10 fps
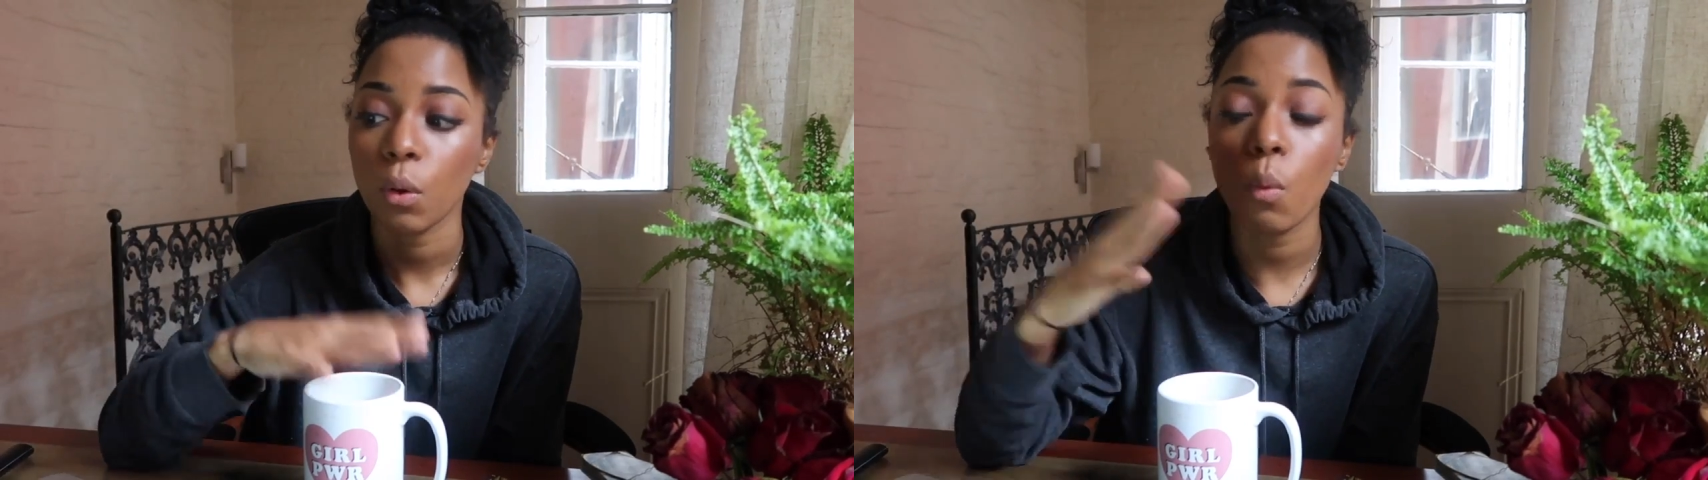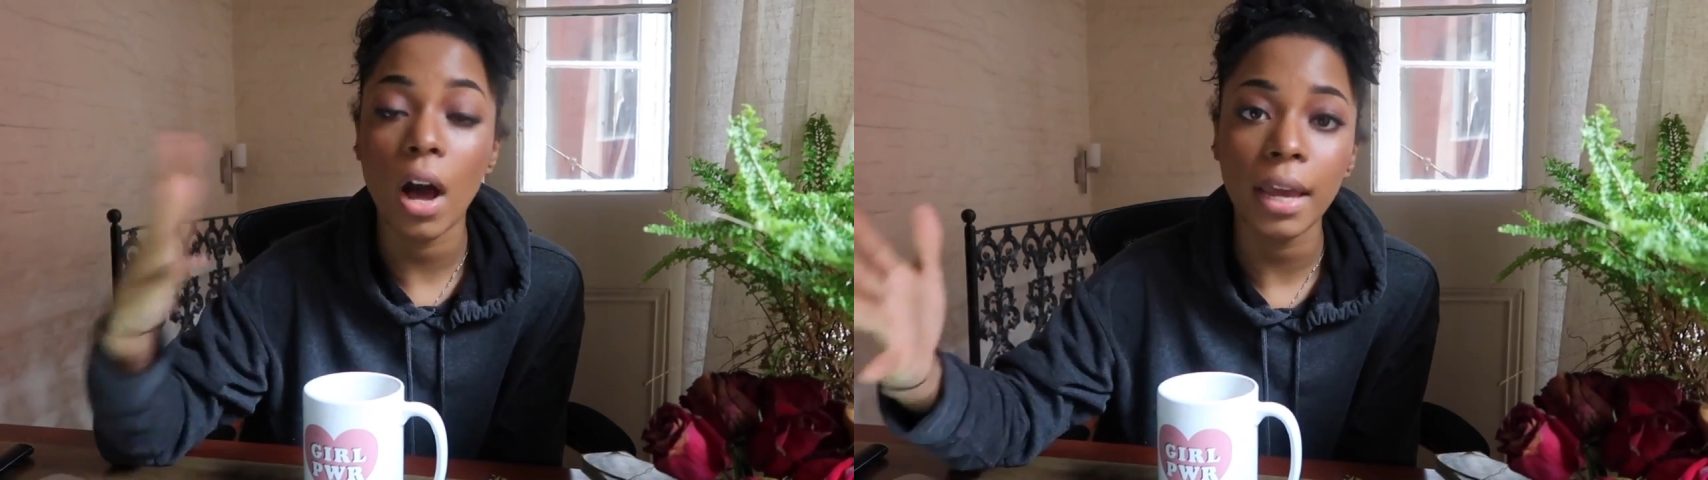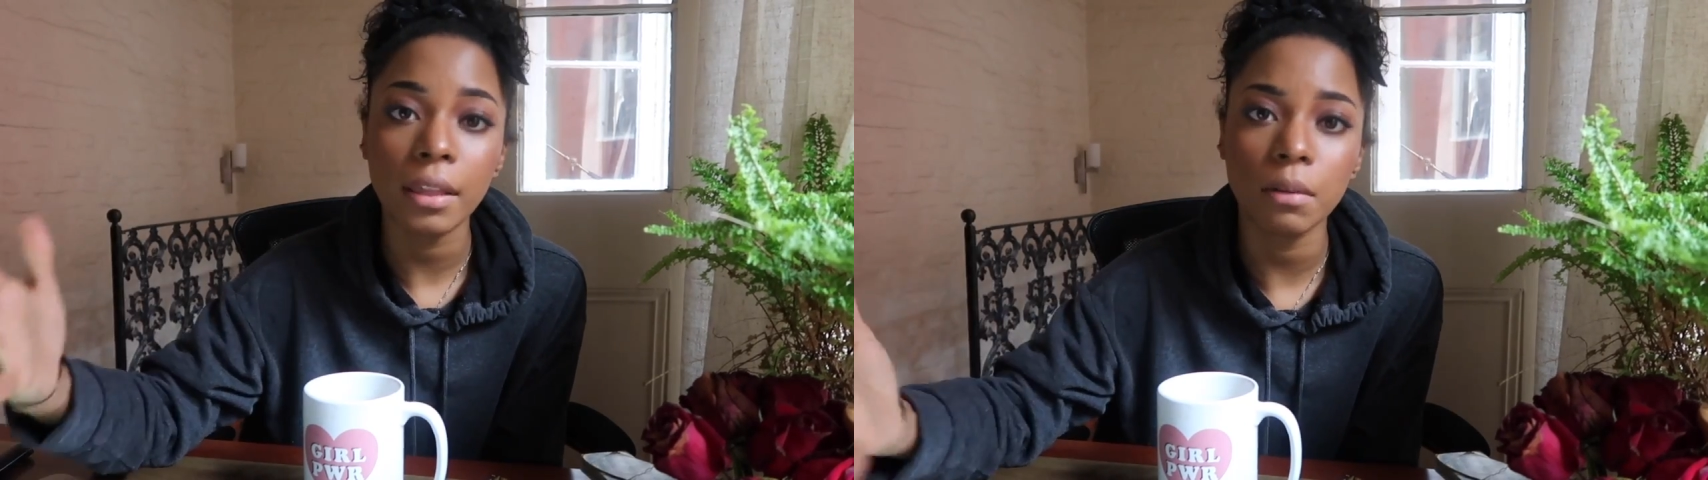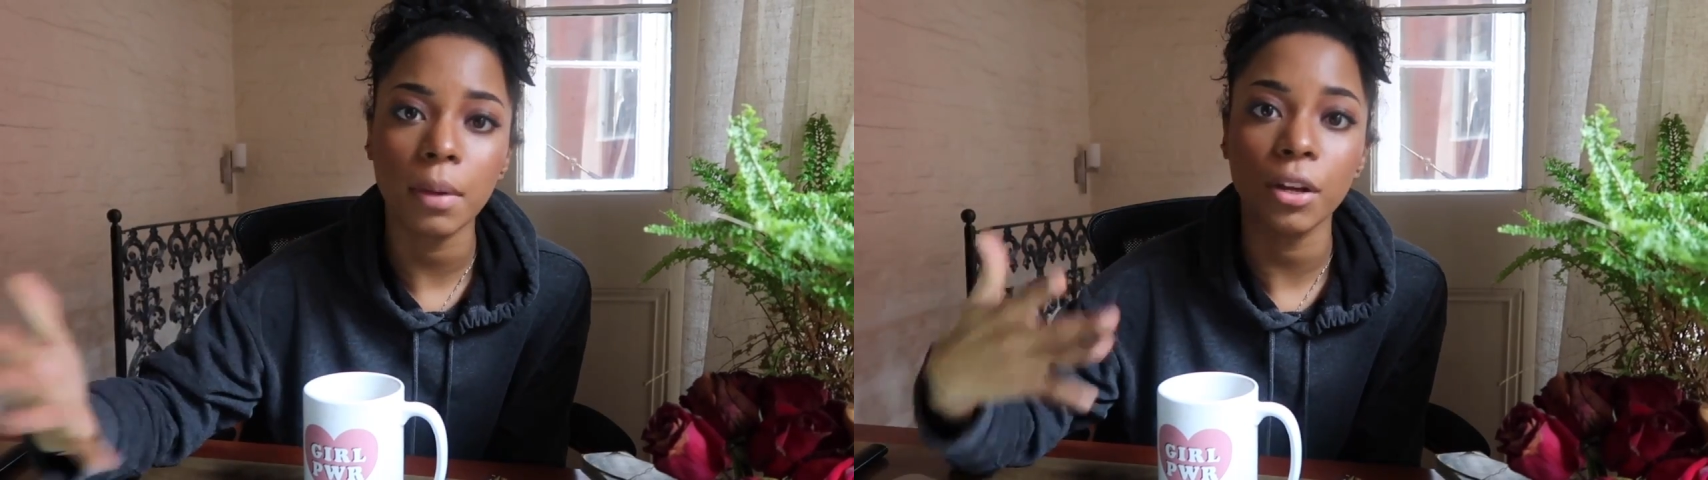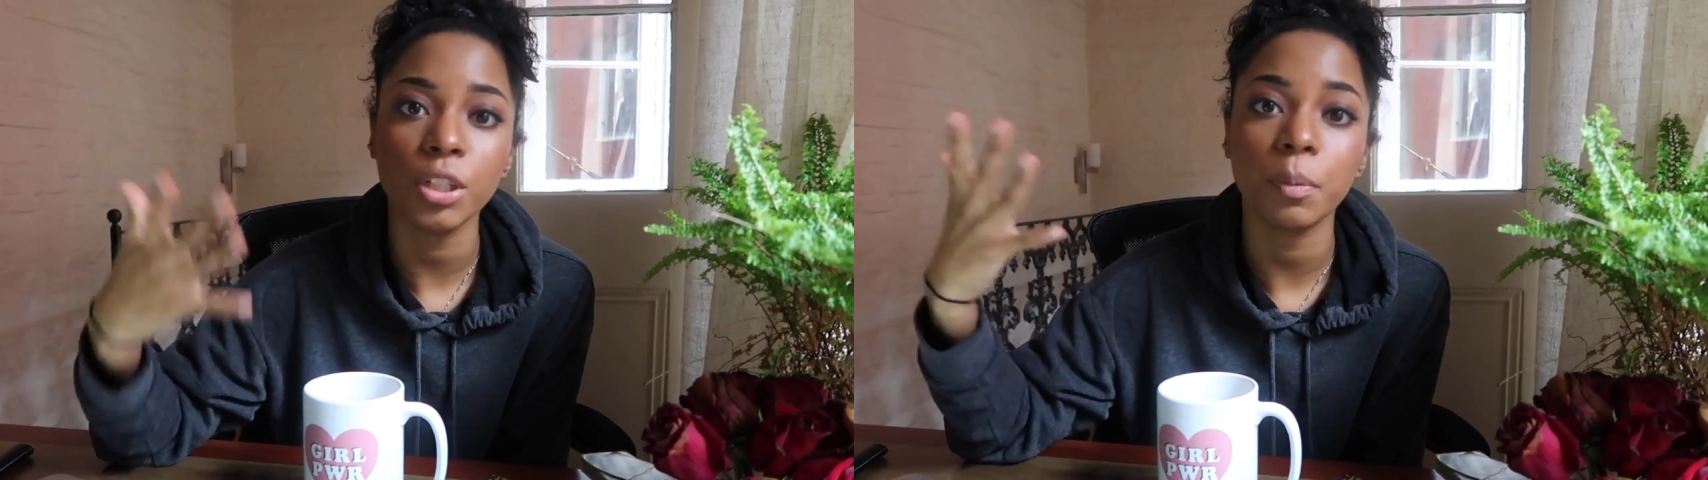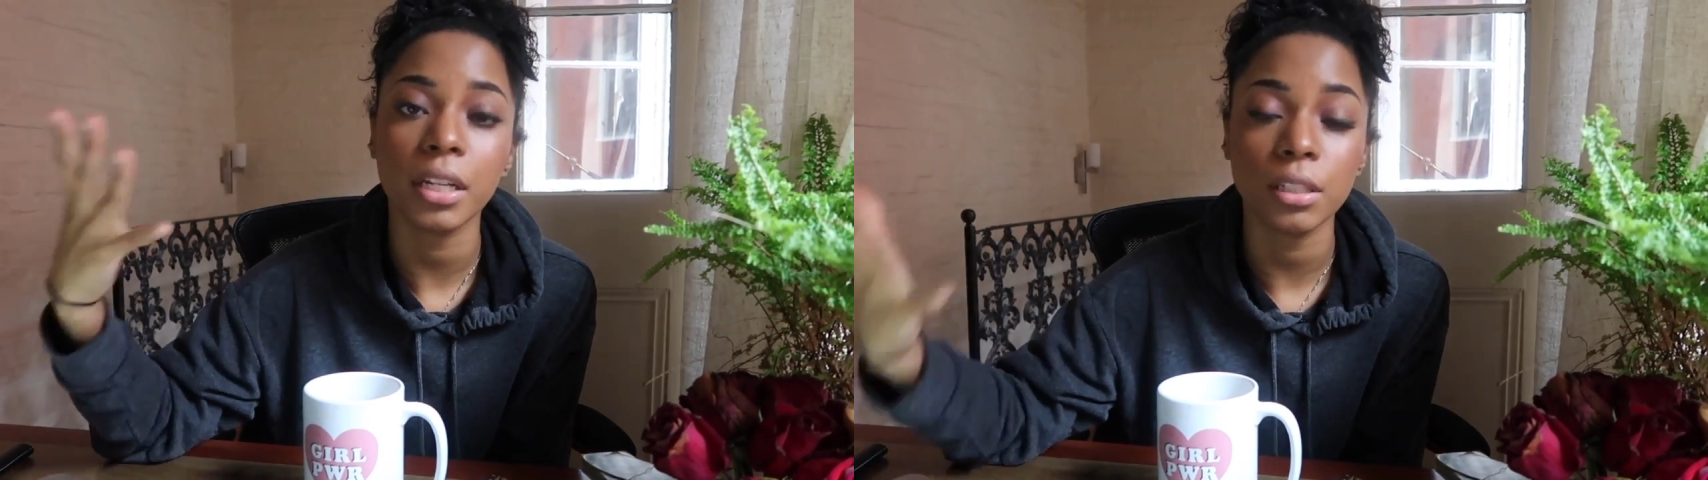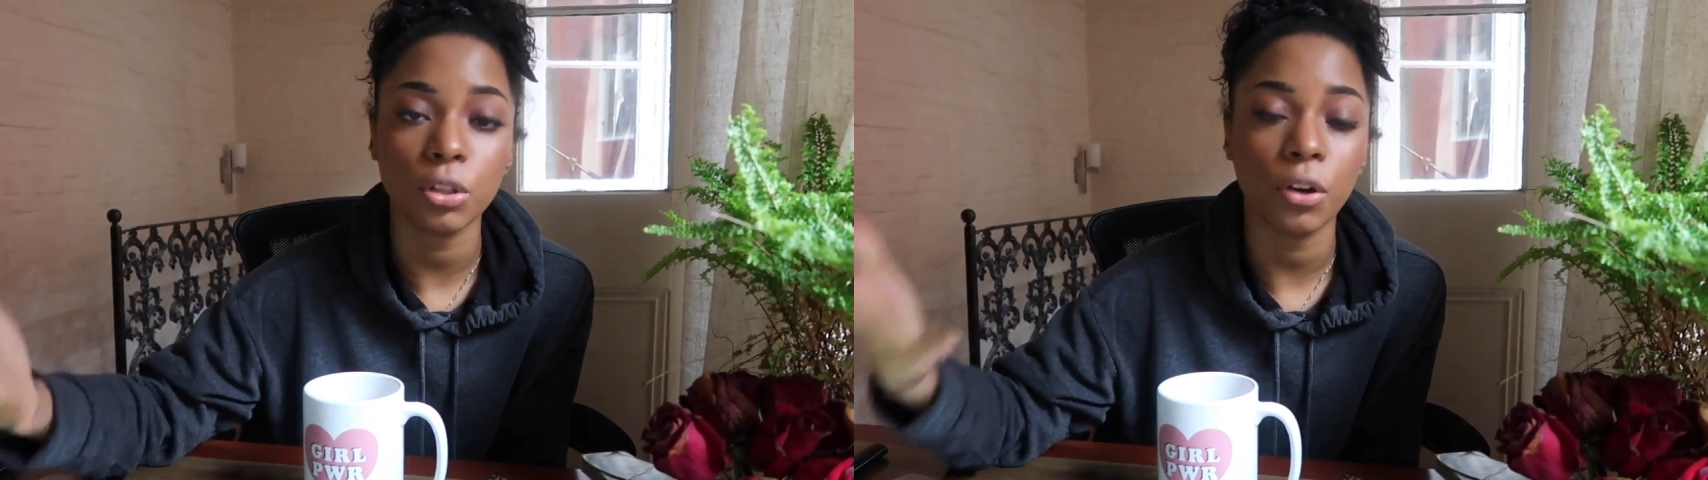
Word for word: Why the marriage? Because